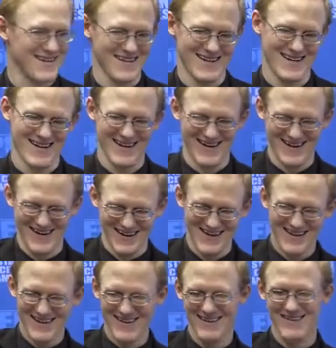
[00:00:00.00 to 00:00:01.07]

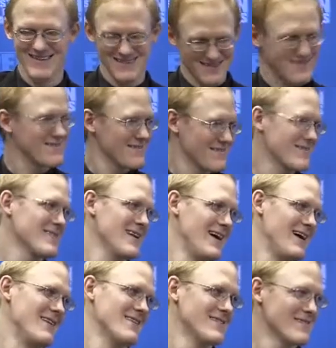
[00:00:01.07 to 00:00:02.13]

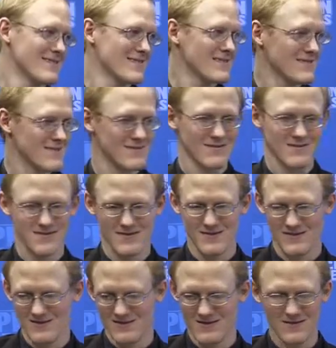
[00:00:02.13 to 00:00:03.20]

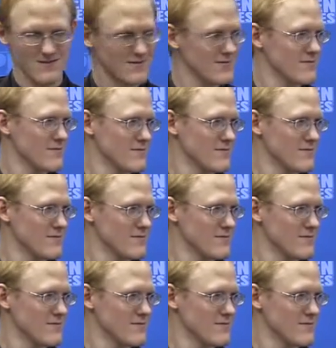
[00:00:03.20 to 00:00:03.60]
This person isn't speaking.